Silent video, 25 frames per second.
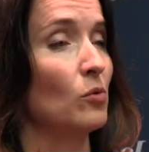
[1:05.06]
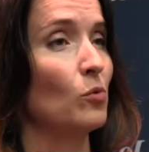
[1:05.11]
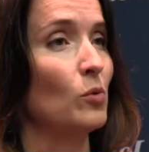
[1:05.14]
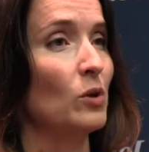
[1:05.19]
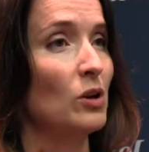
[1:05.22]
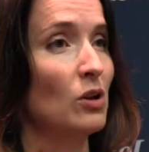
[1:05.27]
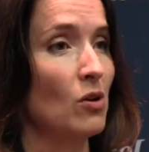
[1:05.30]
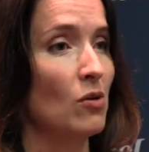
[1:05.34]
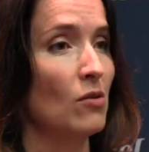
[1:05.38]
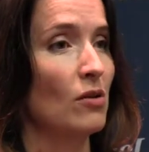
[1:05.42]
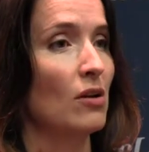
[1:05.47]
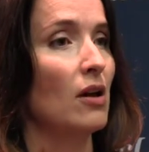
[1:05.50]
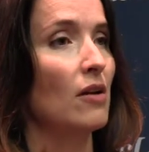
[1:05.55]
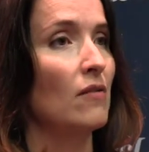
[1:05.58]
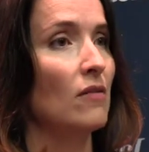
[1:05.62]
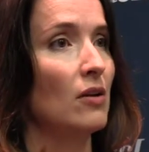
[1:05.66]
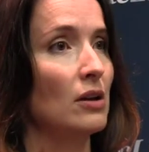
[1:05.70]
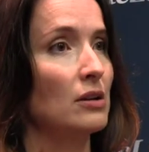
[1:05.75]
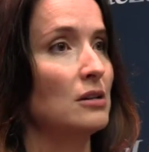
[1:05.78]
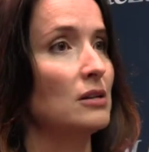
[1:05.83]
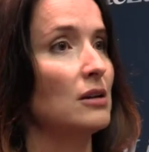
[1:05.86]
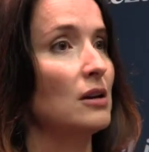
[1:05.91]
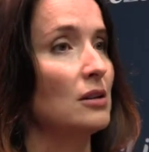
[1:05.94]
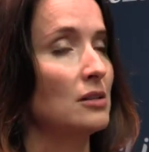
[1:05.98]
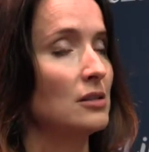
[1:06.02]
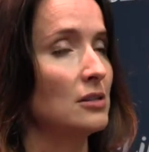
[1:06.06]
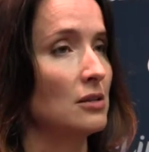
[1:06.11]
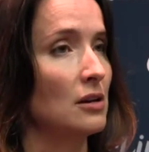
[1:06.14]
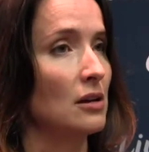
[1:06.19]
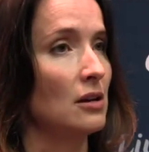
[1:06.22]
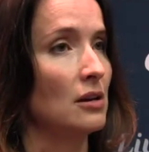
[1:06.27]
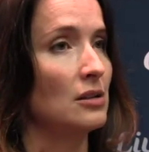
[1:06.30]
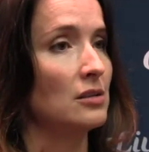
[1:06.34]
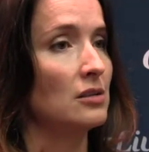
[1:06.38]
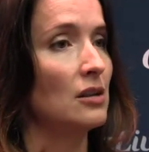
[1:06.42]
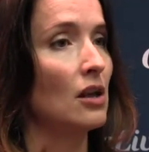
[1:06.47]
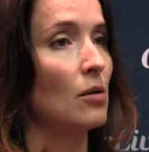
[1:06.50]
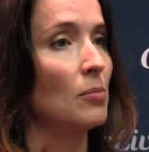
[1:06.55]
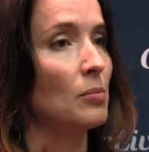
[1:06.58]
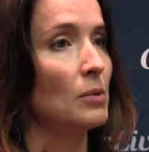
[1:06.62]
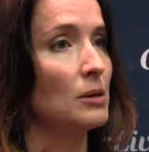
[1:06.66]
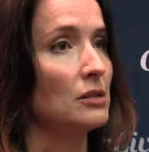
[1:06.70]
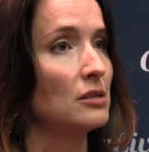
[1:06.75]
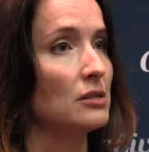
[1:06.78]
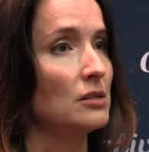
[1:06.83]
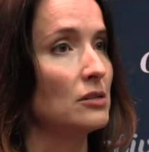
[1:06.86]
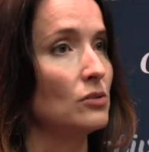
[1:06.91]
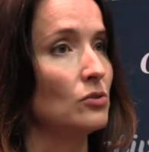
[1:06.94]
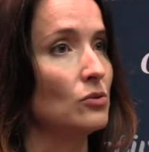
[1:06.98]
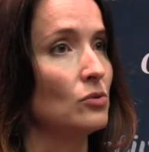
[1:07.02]
with. We don't have head-to-head studies
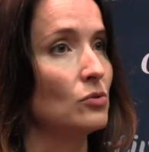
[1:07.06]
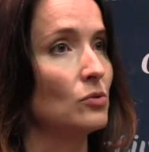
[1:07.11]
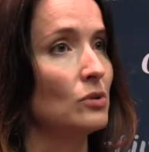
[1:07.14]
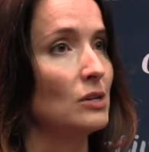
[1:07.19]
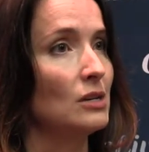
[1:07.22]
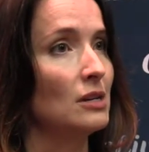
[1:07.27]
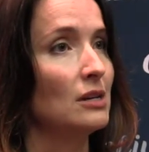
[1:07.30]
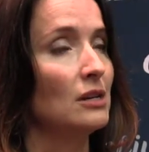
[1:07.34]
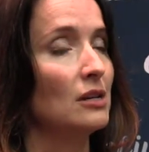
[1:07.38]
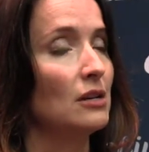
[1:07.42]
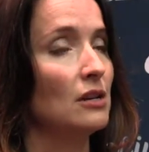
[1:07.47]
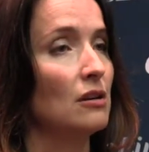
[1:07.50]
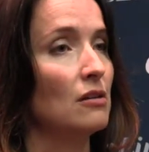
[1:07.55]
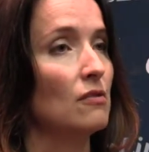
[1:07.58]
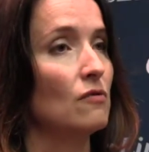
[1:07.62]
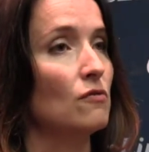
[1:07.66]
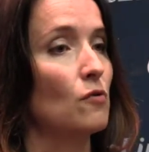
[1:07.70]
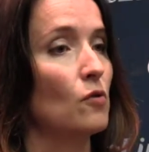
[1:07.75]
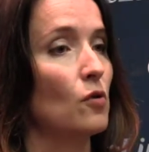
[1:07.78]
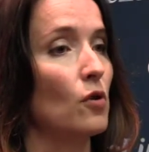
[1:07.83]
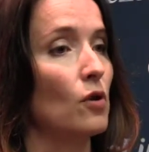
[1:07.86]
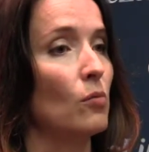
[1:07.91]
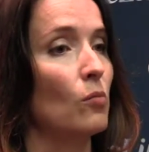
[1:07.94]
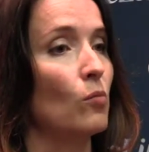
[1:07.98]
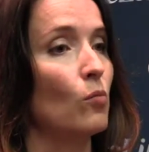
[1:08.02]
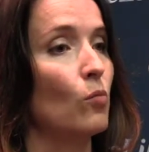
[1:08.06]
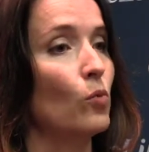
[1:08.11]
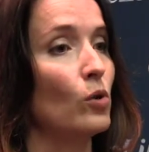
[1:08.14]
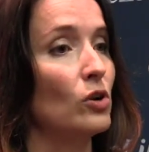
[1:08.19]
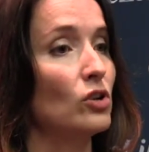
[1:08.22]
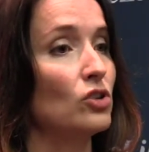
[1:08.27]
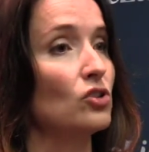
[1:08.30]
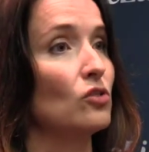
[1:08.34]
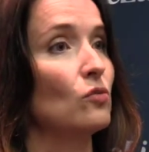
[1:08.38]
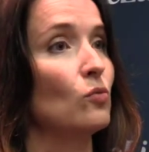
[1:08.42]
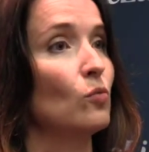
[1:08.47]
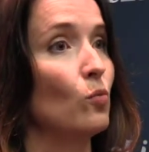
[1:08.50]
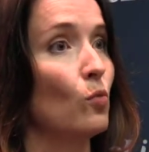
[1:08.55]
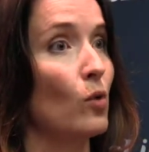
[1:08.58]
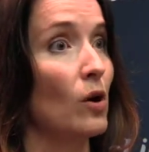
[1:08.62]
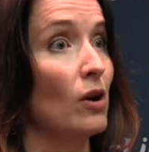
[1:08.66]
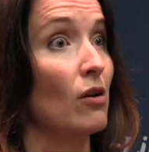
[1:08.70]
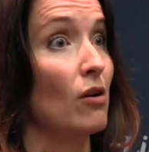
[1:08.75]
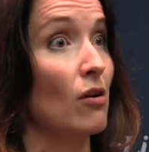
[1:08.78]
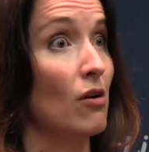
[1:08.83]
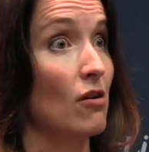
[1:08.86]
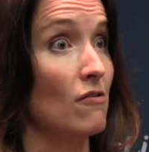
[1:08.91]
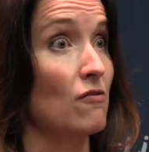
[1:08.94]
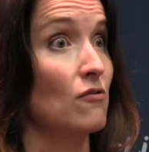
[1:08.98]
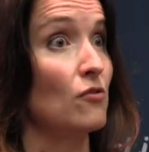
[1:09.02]
helping to inform which what
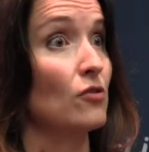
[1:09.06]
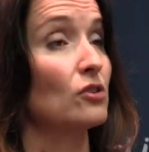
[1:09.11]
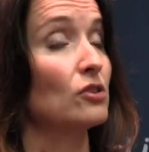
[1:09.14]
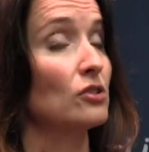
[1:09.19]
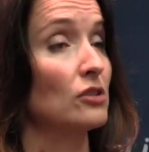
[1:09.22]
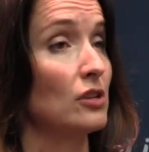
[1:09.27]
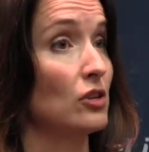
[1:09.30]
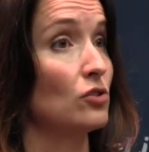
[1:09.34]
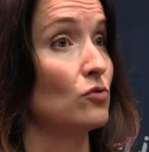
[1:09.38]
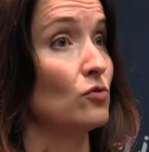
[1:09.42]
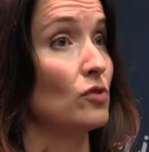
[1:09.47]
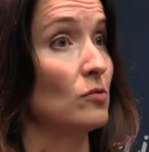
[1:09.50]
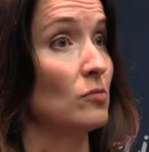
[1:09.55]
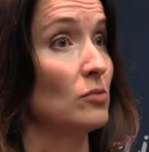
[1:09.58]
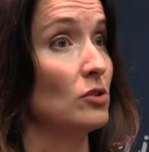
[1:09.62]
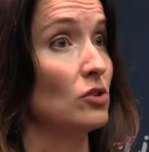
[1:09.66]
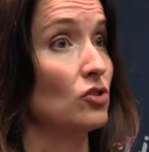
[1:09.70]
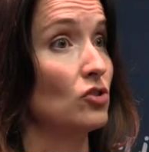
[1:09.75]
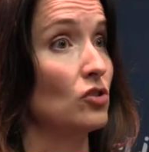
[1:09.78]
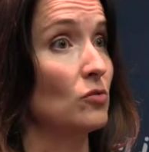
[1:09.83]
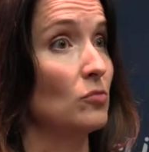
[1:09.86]
our first line treatment